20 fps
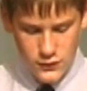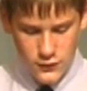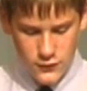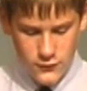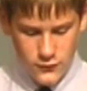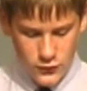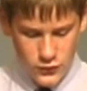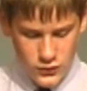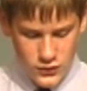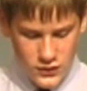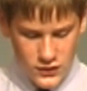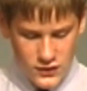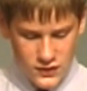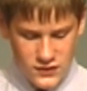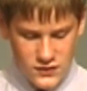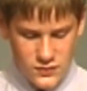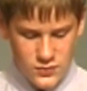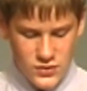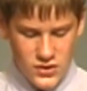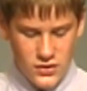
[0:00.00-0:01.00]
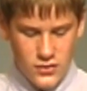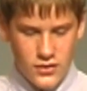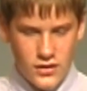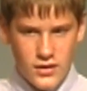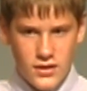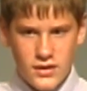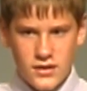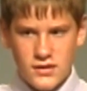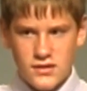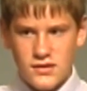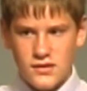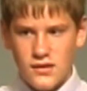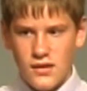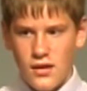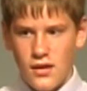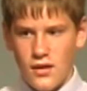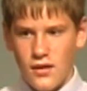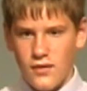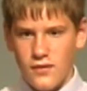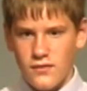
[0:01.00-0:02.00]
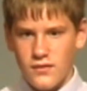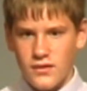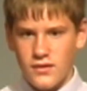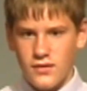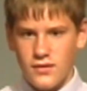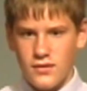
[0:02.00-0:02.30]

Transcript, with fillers: The fruit of the Spirit is love.